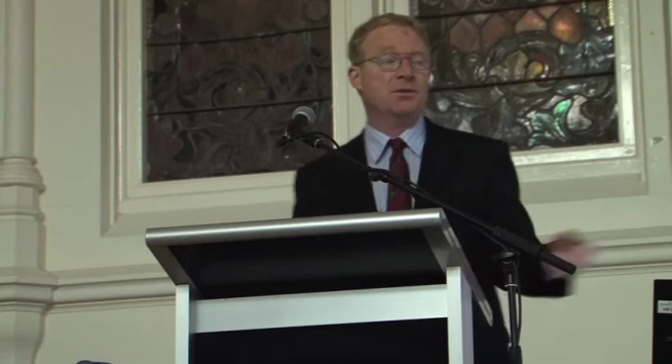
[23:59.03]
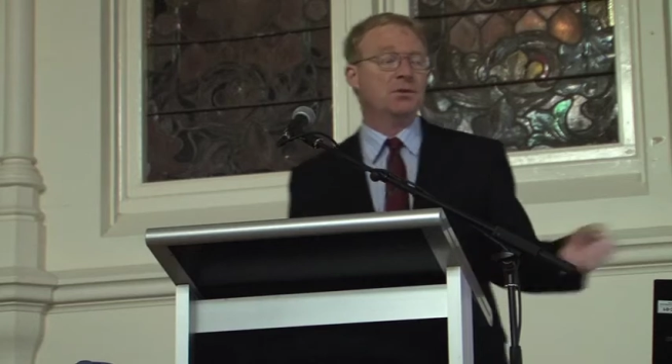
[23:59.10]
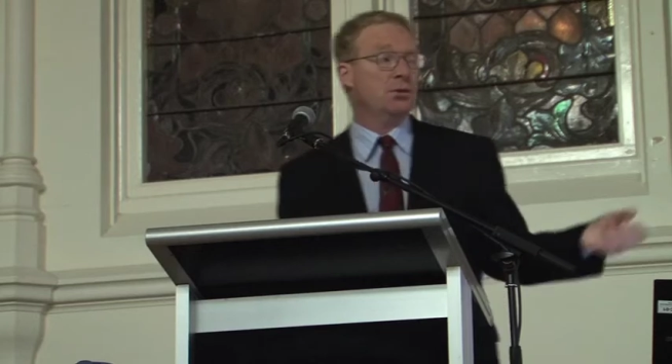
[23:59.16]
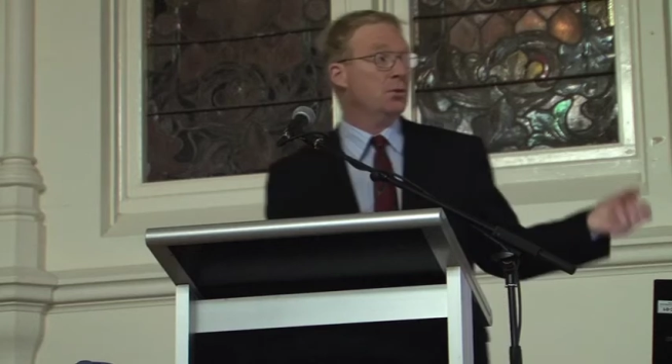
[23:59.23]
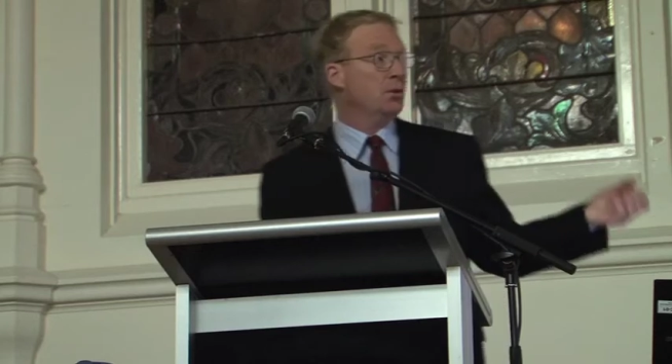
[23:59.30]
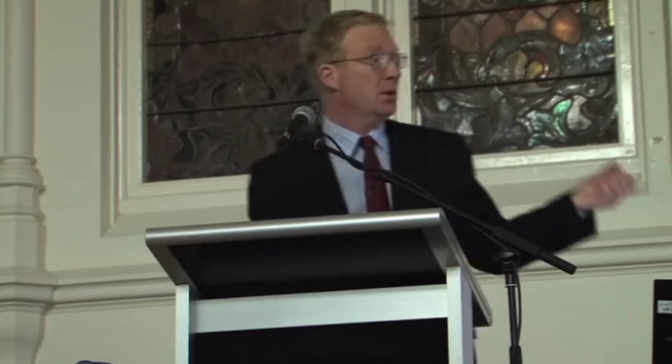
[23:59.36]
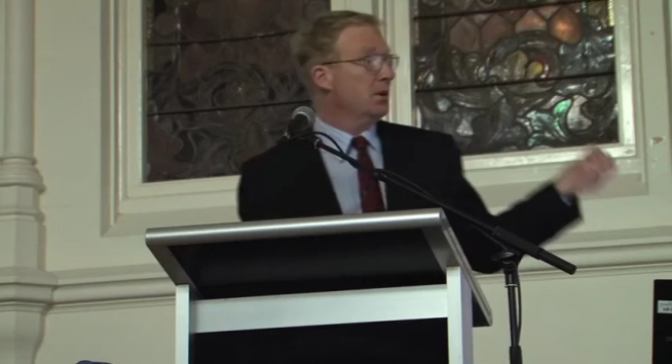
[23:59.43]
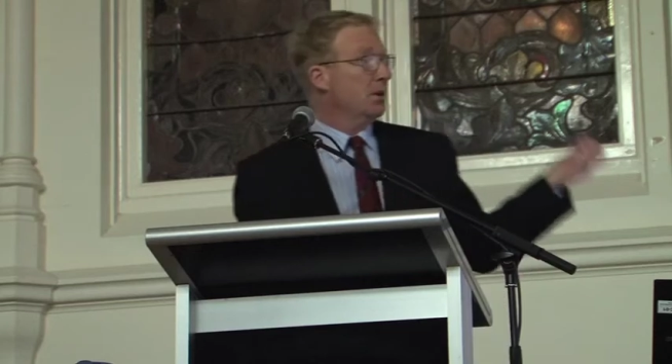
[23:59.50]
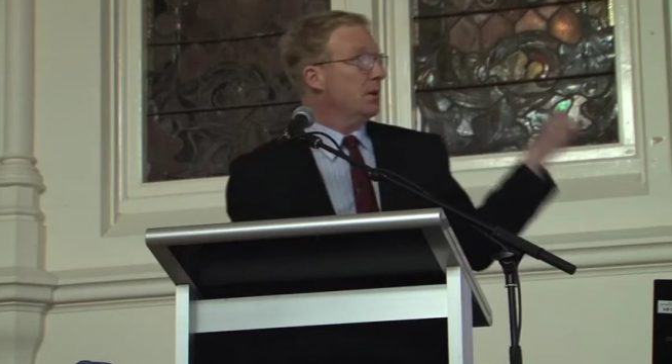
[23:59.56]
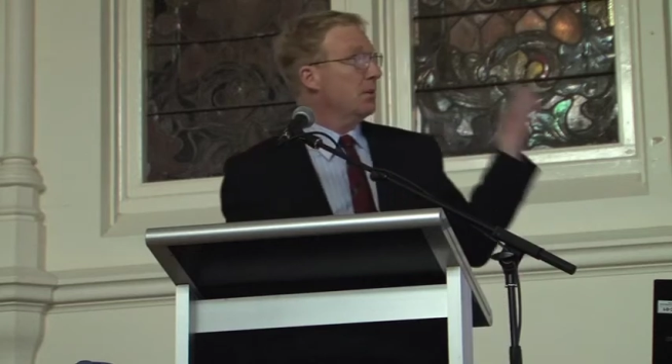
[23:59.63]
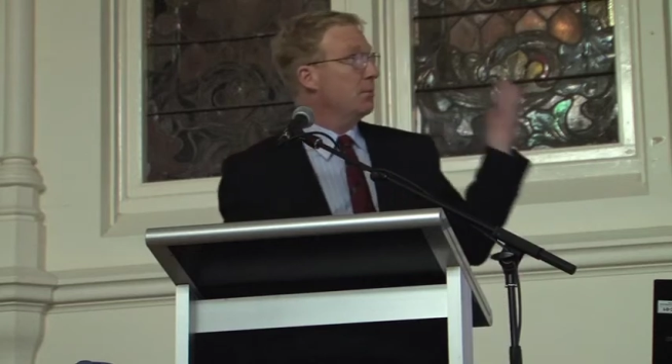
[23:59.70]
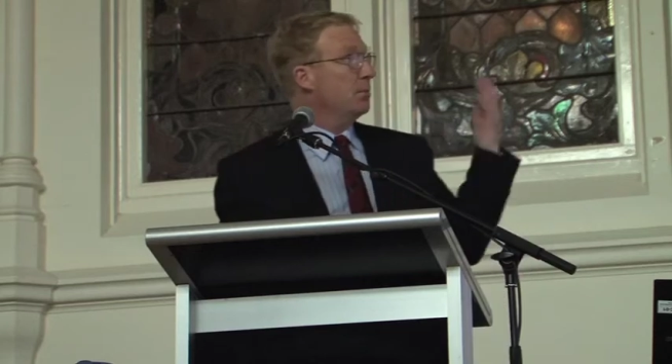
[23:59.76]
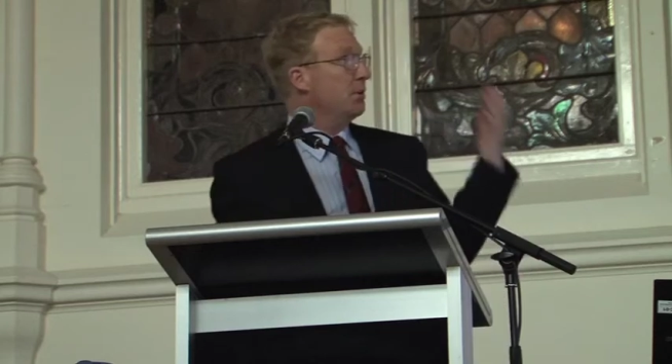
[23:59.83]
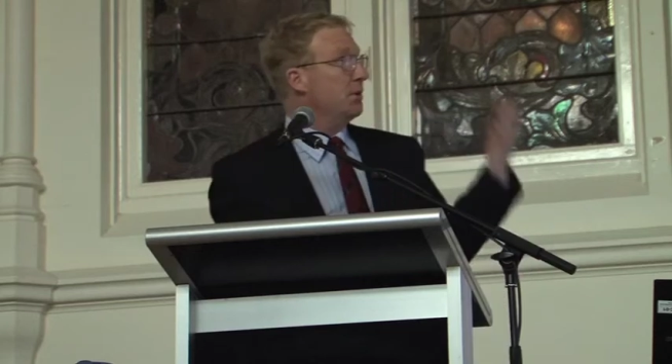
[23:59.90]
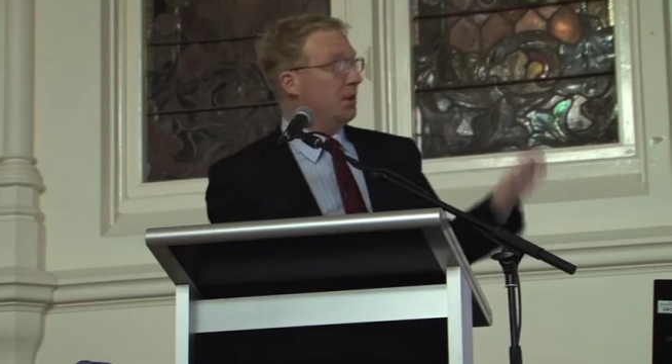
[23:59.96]
to
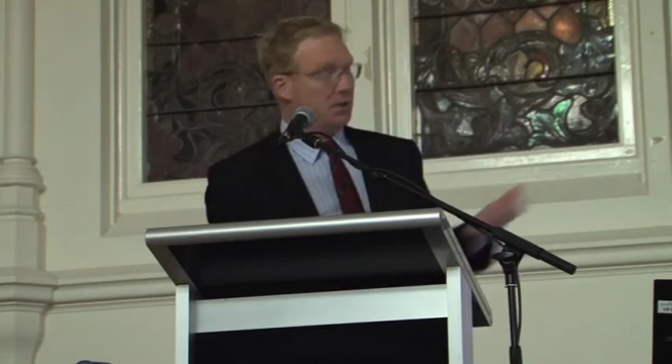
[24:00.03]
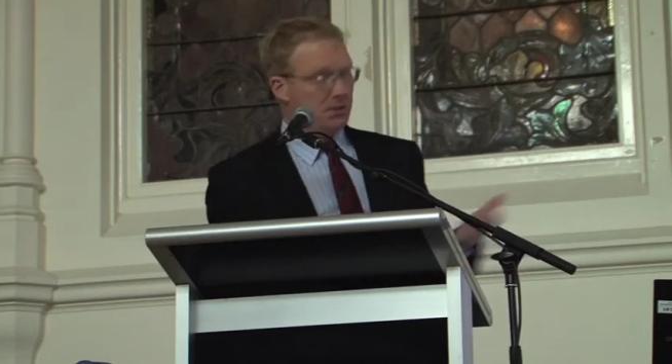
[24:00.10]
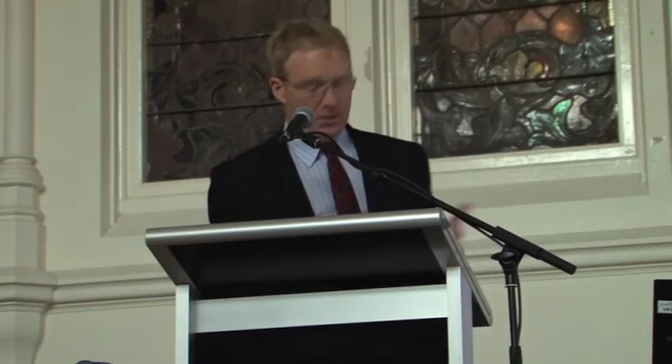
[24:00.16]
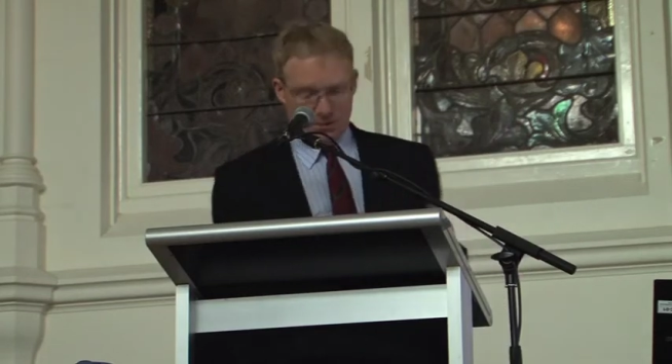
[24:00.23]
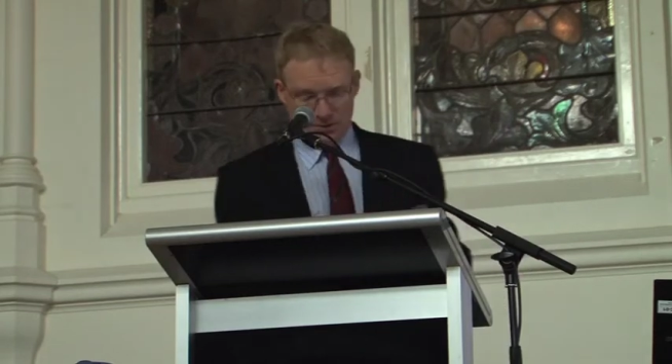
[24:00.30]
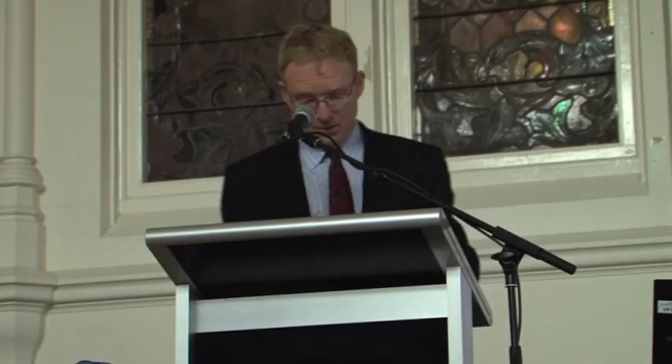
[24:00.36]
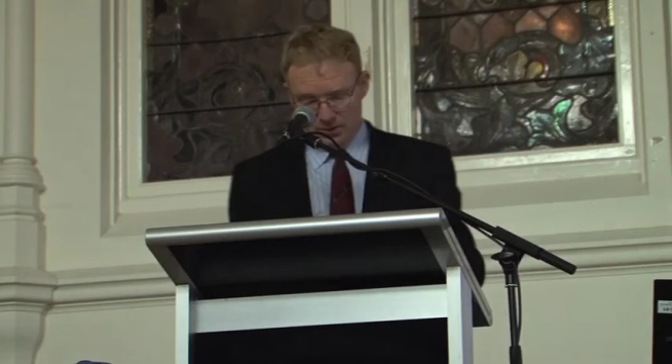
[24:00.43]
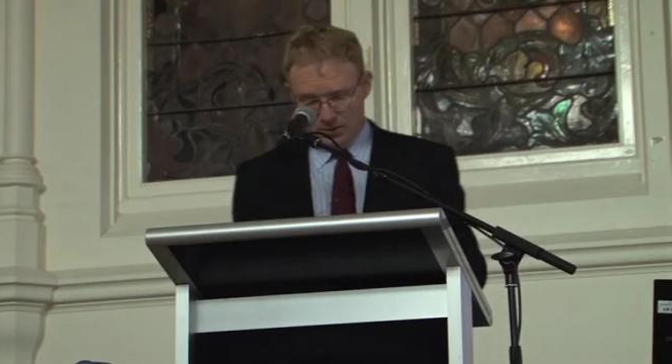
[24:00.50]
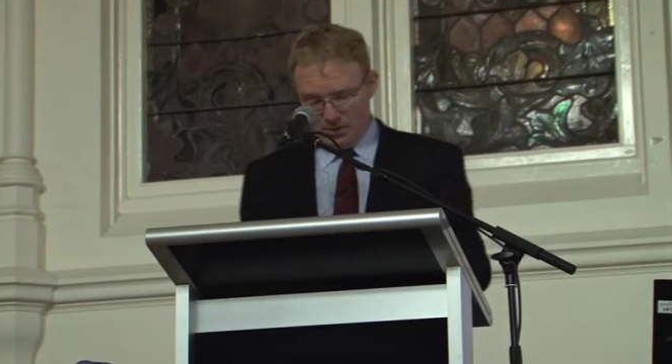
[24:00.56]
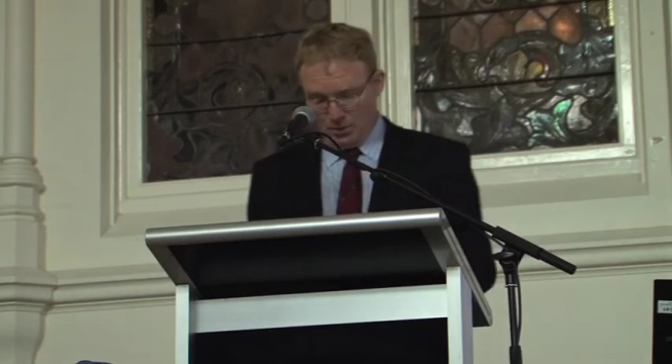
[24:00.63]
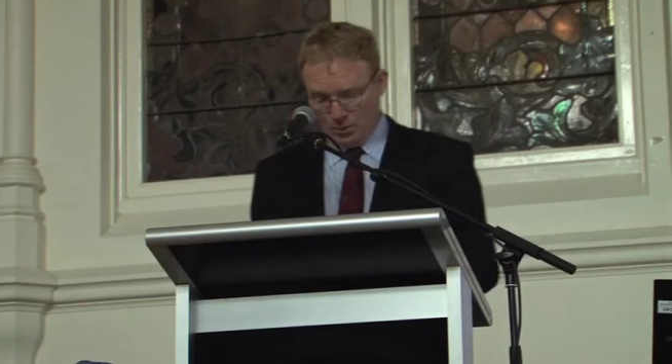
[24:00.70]
predict it